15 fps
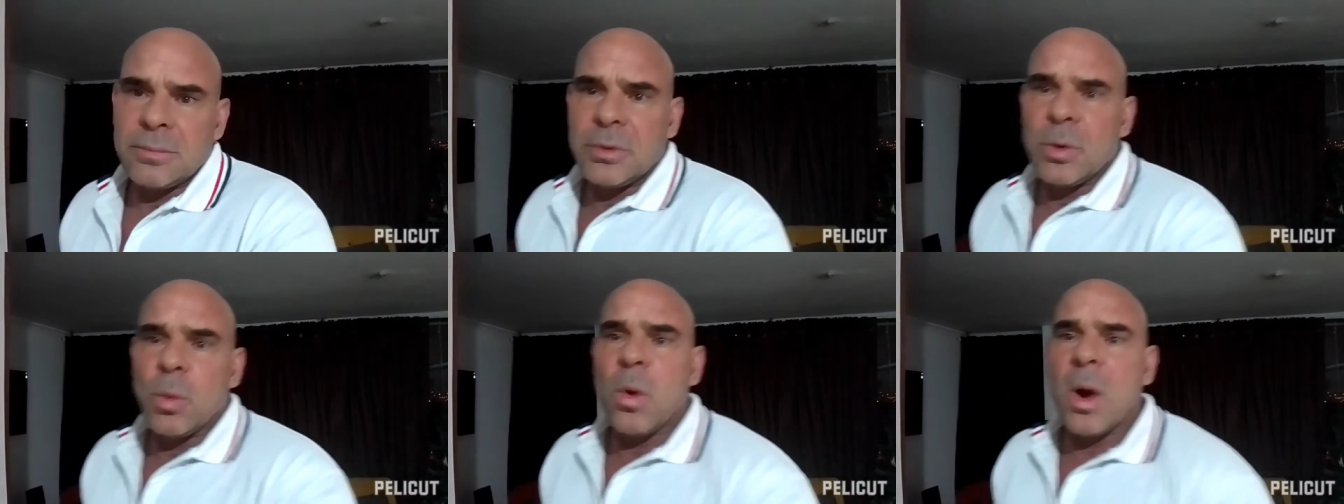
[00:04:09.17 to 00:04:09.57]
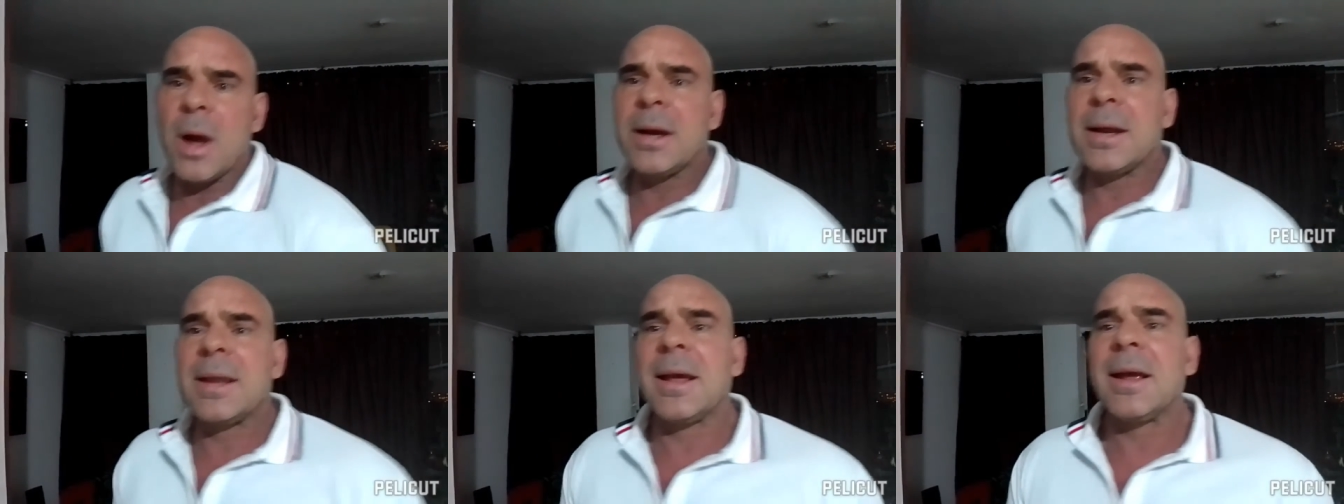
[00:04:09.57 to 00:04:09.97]
you
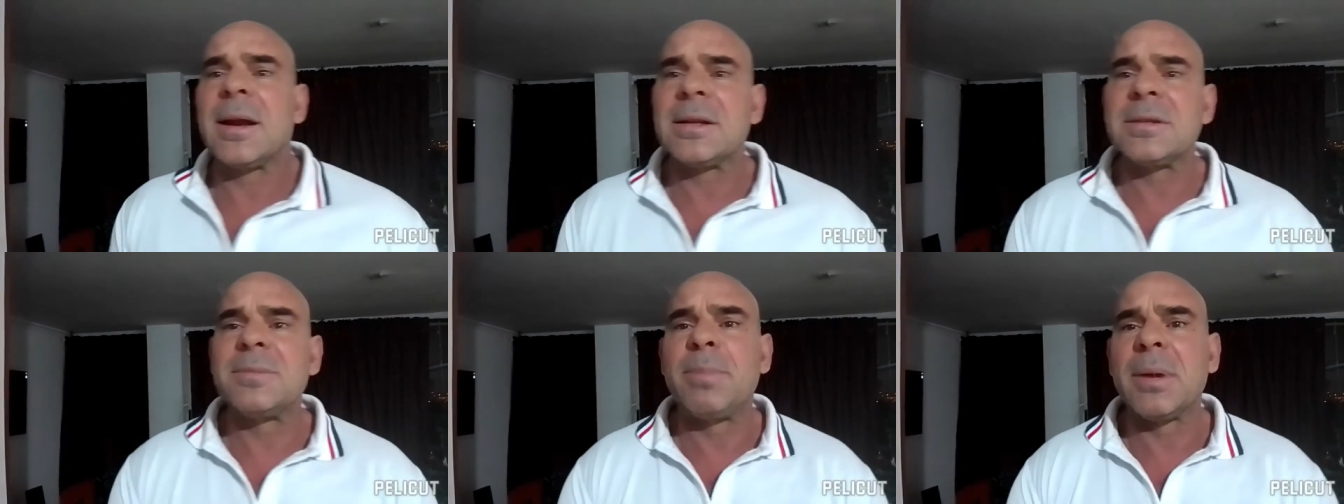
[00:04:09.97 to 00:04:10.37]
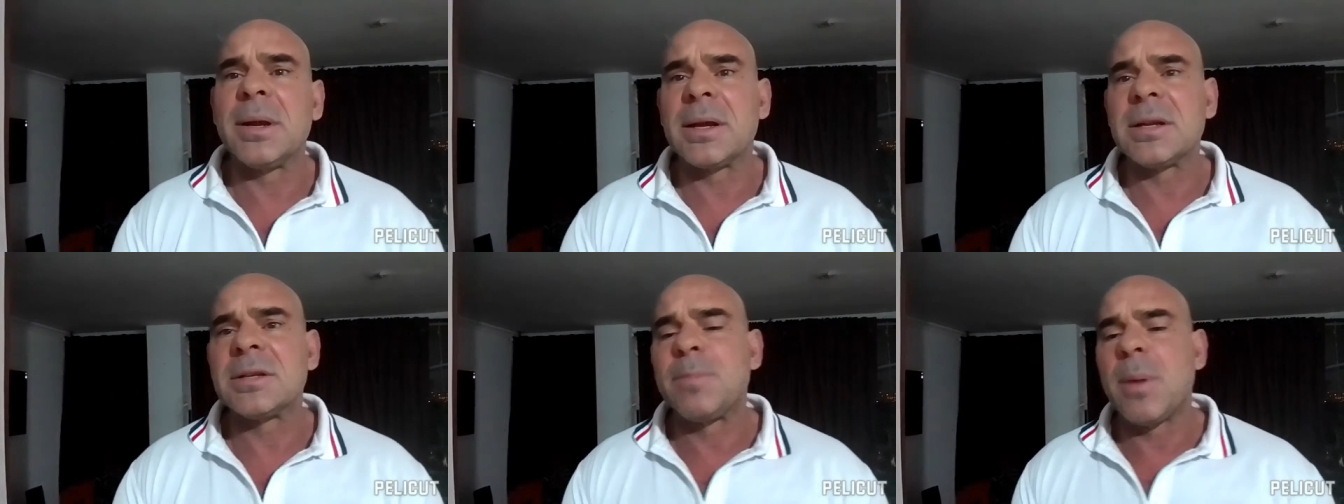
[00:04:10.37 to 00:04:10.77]
want to get as
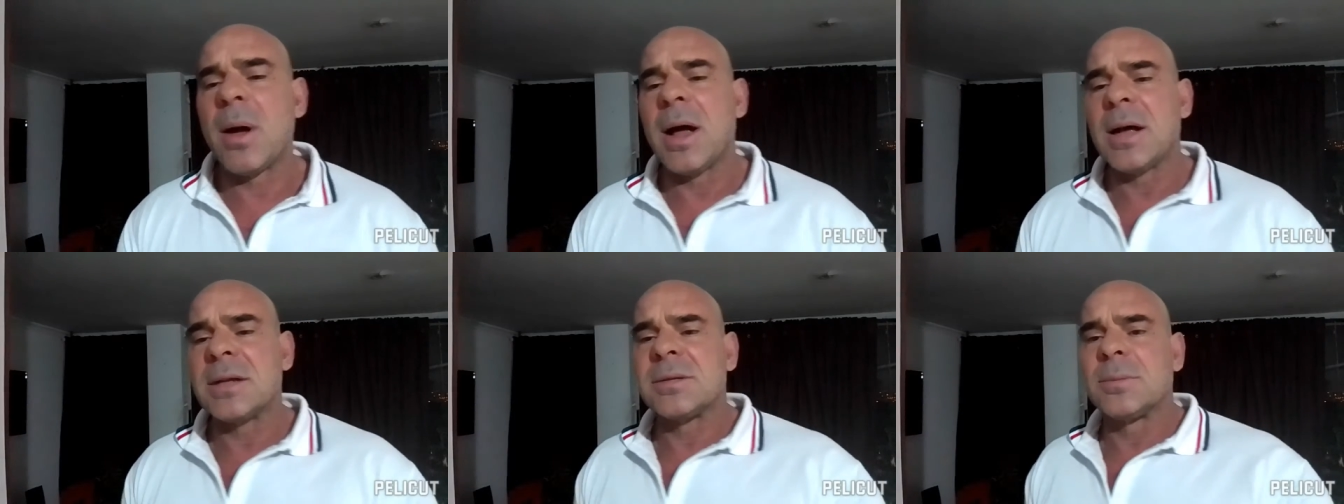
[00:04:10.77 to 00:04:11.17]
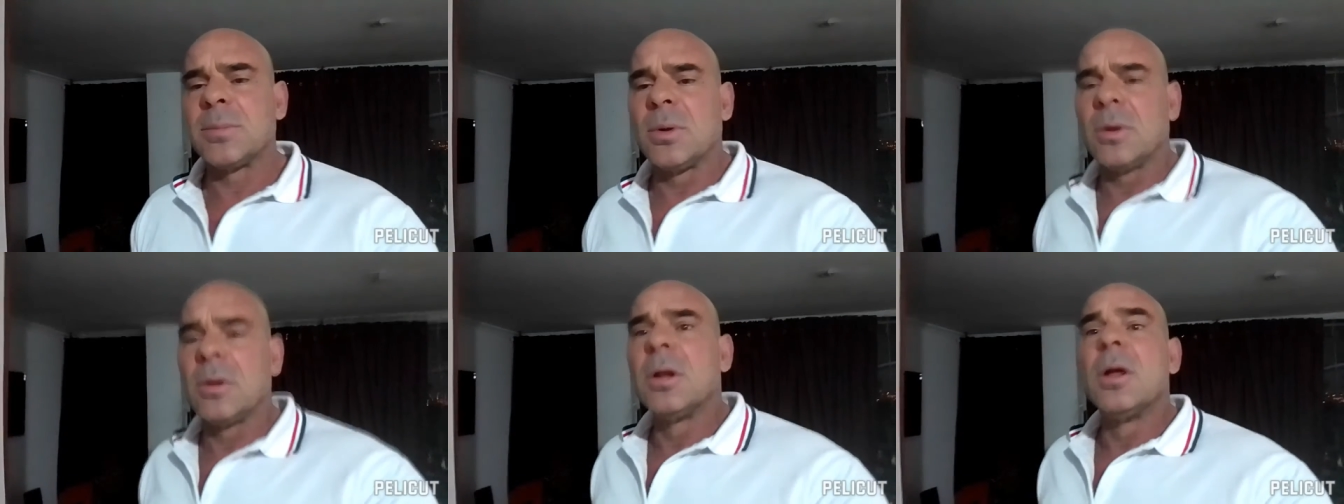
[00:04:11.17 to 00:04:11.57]
big as
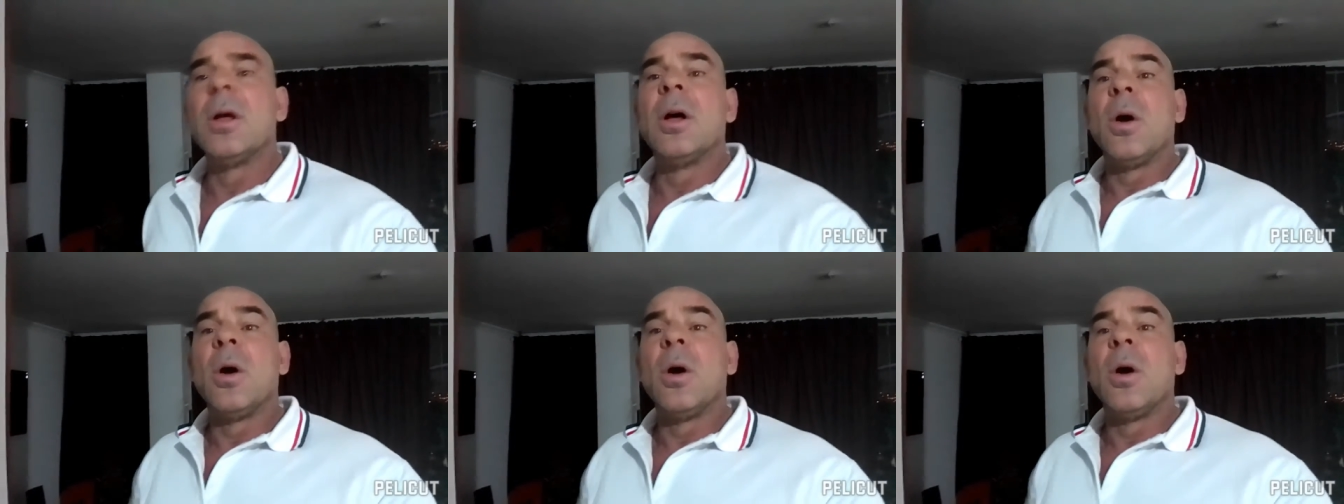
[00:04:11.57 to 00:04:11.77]
possible